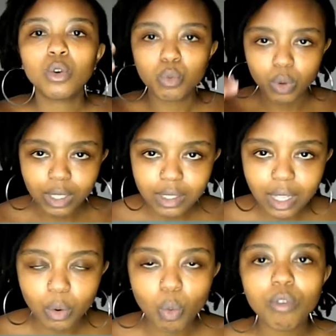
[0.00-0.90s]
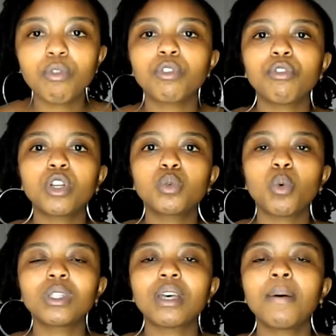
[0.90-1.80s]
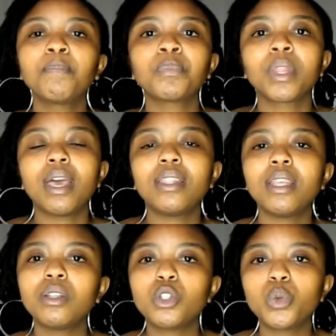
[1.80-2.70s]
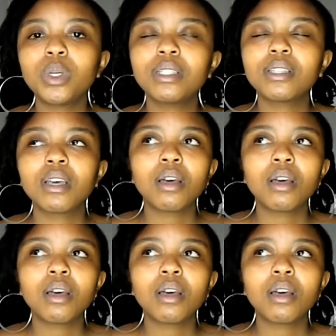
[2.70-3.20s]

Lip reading: Rinse that off with fresh water, and then do it,